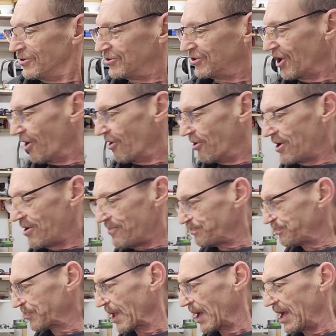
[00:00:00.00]
So,
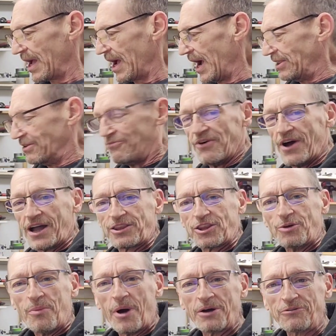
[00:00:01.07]
and the fact
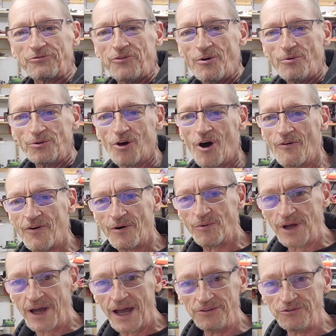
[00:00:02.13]
the microphone was off, I
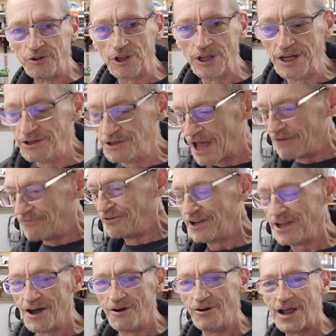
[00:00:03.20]
went ahead and deleted that
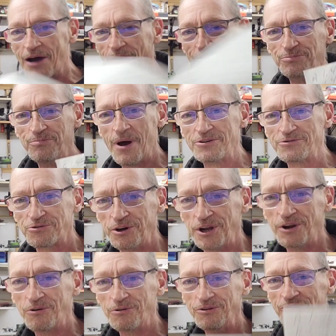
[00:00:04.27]
video, and I was measuring
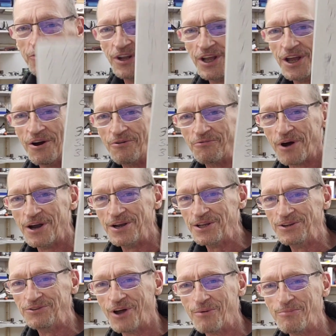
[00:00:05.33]
it on the video and writing
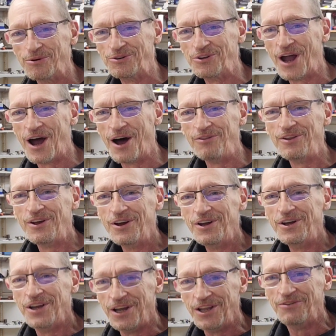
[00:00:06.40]
these numbers down
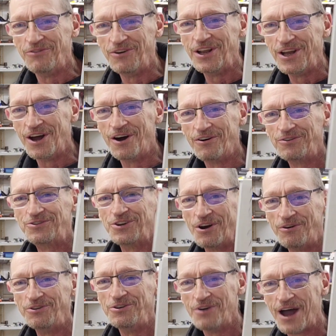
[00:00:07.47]
in the video,
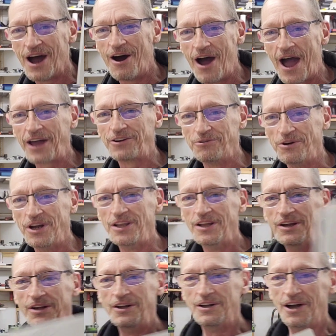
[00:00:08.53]
showing you how accurate
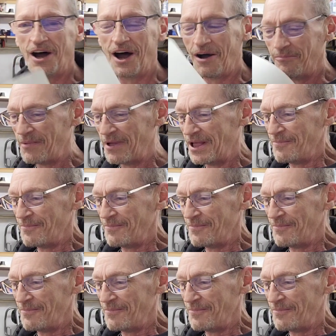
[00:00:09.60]
I